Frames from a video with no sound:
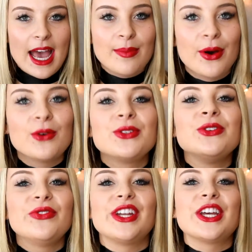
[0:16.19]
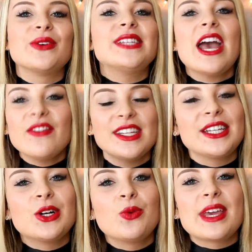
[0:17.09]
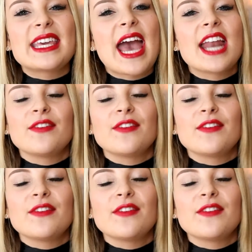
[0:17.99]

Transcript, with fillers: I post new videos every single week,